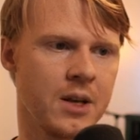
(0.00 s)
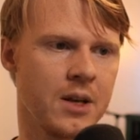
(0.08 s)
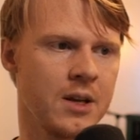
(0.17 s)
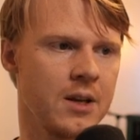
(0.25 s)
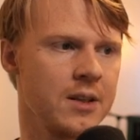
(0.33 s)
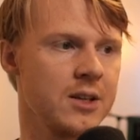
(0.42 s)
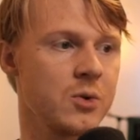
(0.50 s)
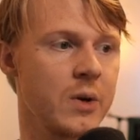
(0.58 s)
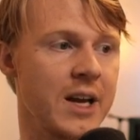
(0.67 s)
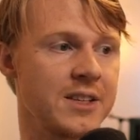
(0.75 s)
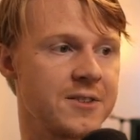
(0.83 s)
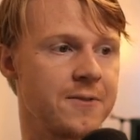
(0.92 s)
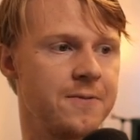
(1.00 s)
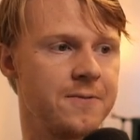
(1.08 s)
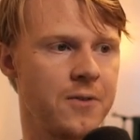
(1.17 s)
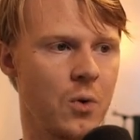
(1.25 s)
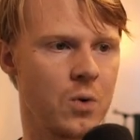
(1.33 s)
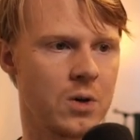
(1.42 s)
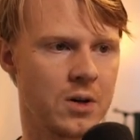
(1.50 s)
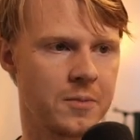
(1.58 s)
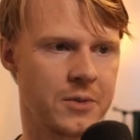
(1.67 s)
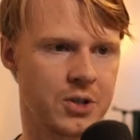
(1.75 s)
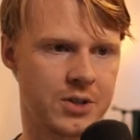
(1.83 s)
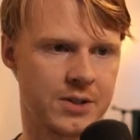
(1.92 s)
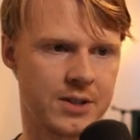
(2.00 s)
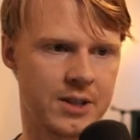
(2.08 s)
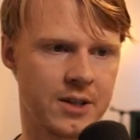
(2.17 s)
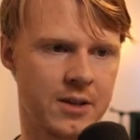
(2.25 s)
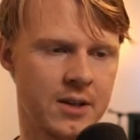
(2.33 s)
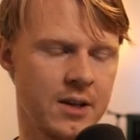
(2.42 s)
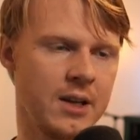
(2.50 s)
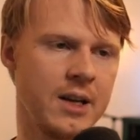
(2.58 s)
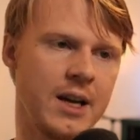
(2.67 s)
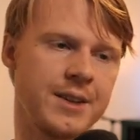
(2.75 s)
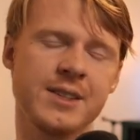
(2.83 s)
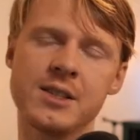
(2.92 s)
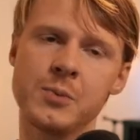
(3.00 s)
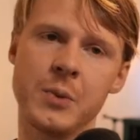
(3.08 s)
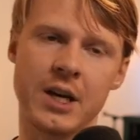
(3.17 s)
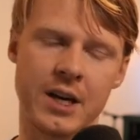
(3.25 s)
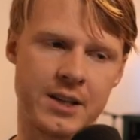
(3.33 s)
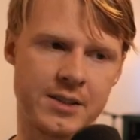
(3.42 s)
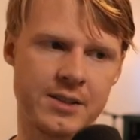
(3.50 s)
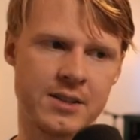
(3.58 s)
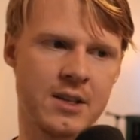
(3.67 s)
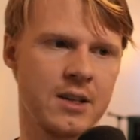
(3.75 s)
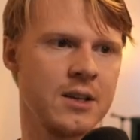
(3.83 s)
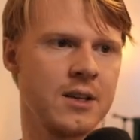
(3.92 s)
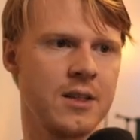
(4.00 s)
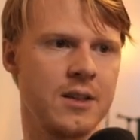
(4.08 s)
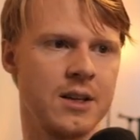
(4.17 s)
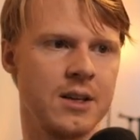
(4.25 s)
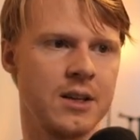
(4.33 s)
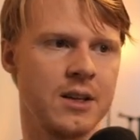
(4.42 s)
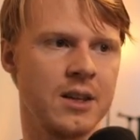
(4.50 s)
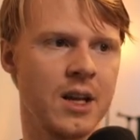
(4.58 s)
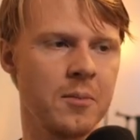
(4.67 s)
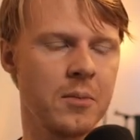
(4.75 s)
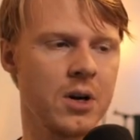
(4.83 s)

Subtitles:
This one has 4 missions here, and this is because the number